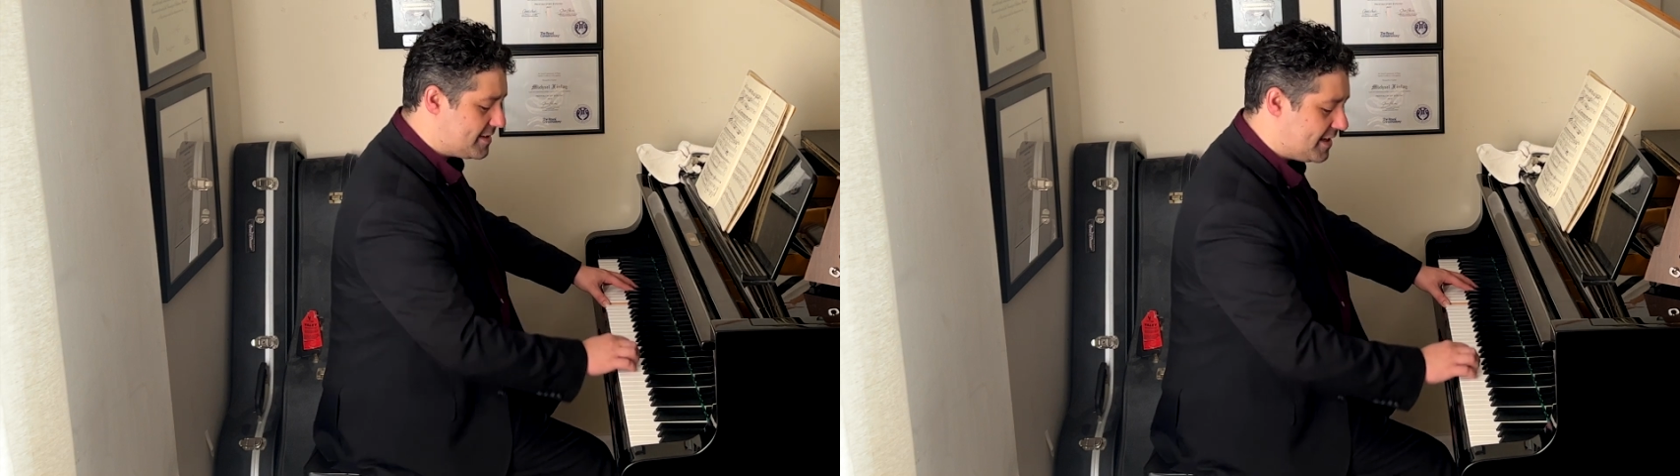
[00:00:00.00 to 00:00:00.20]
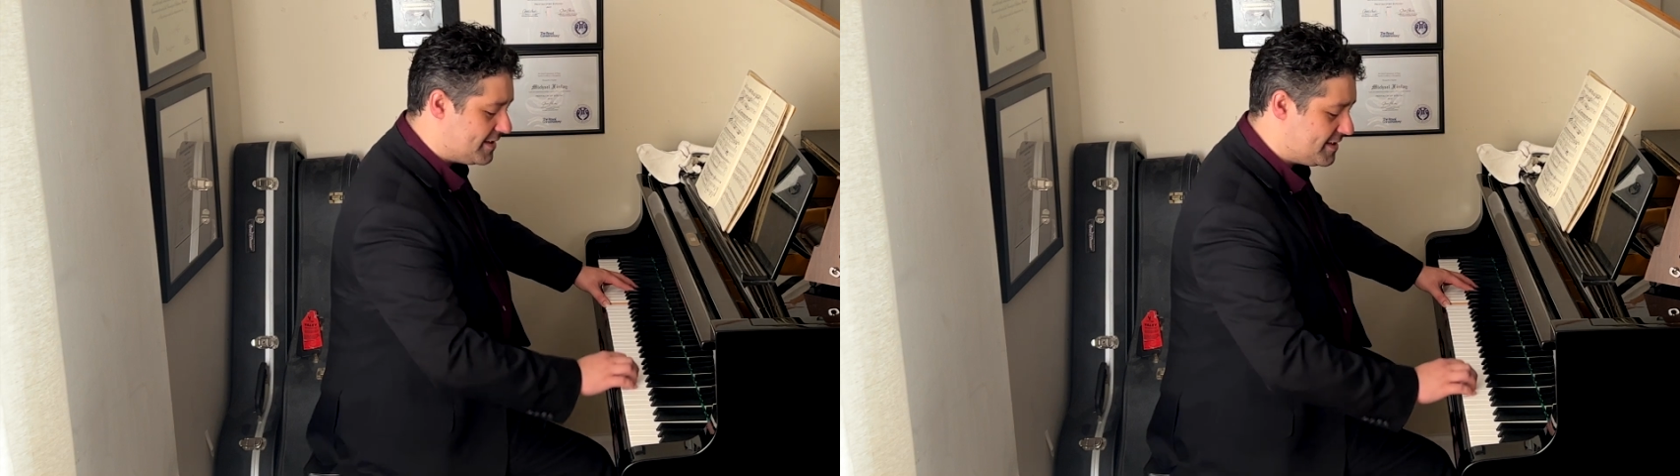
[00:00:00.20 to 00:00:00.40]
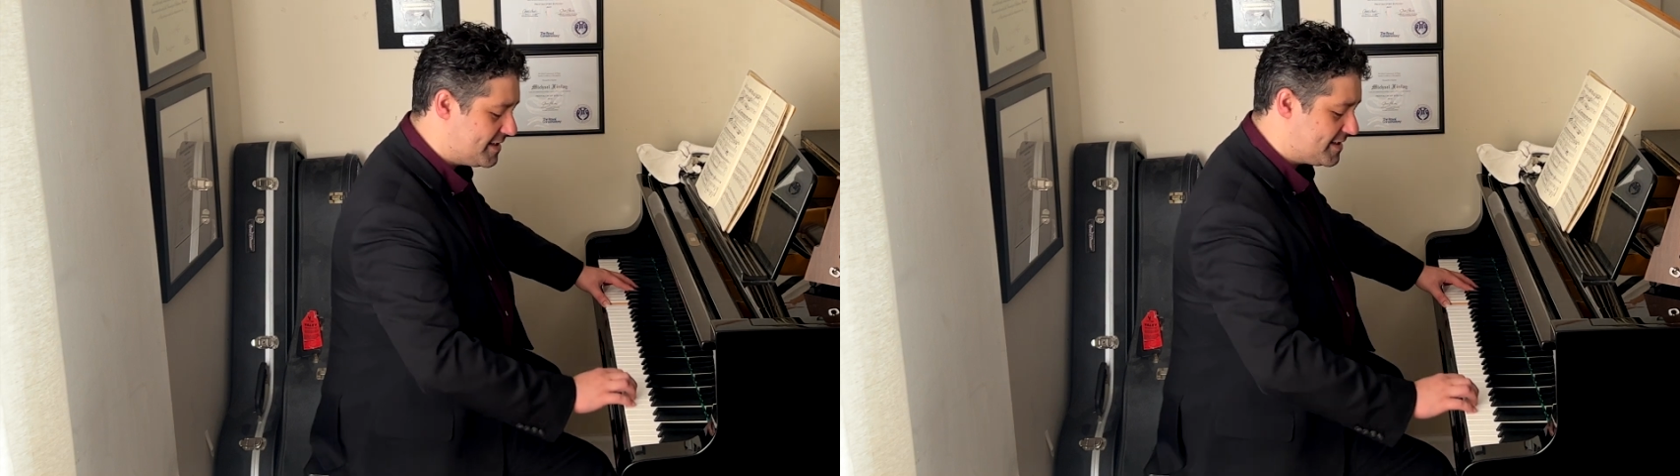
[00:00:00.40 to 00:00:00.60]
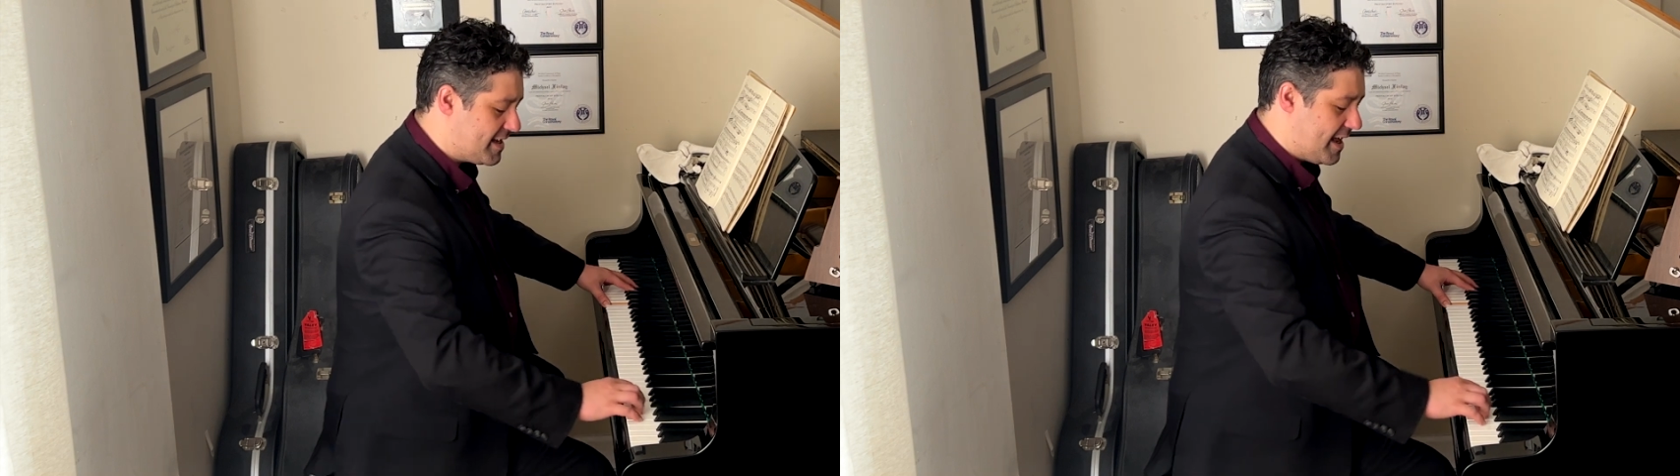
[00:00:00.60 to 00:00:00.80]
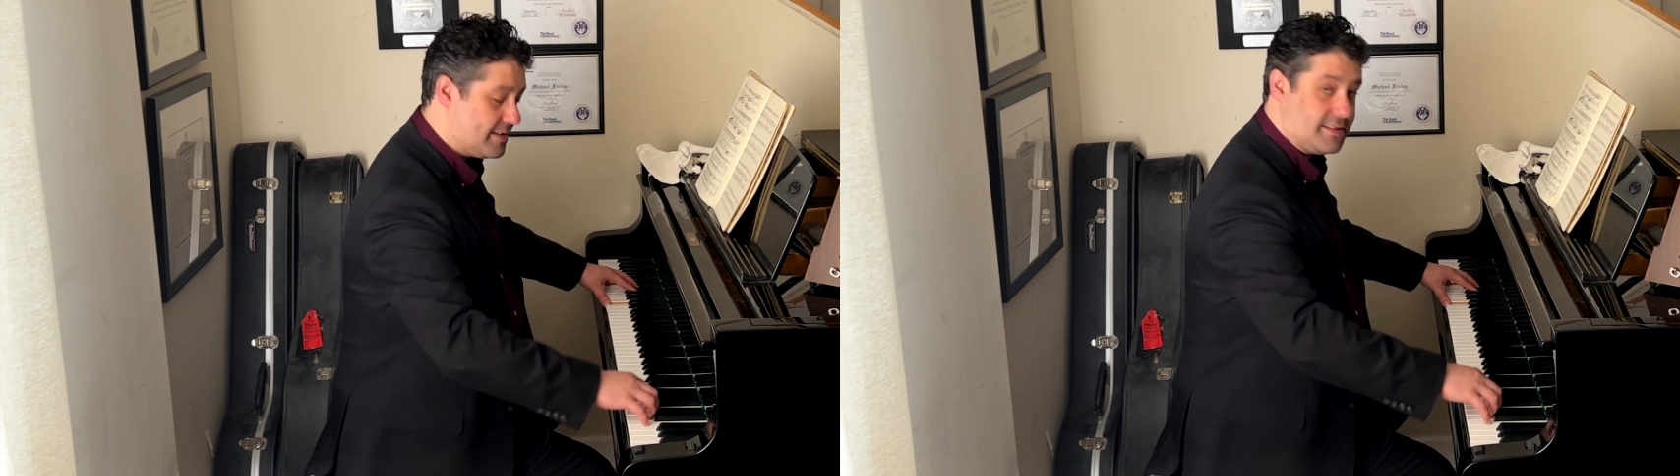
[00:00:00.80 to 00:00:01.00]
and
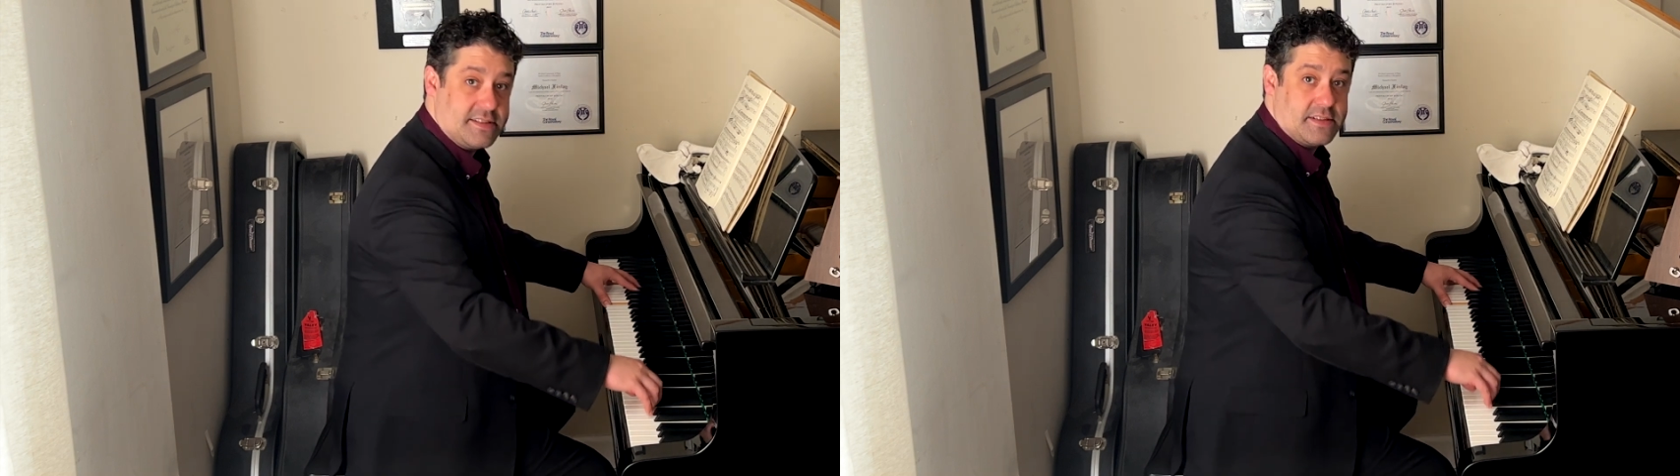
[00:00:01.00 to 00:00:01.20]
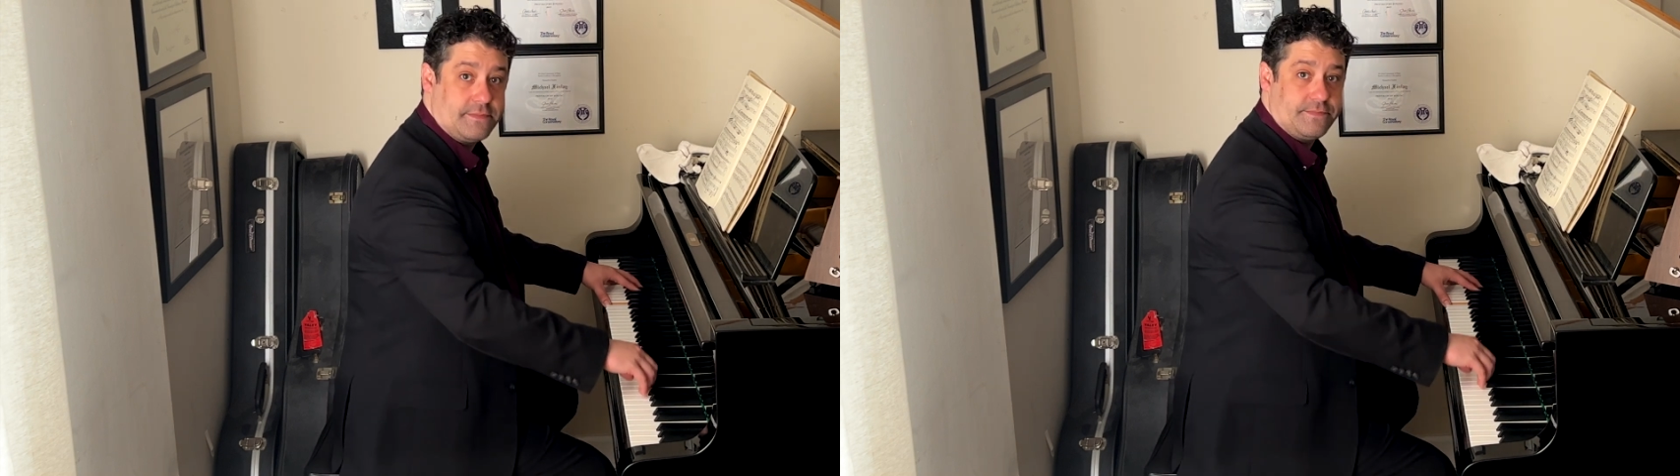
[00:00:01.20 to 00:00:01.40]
descends,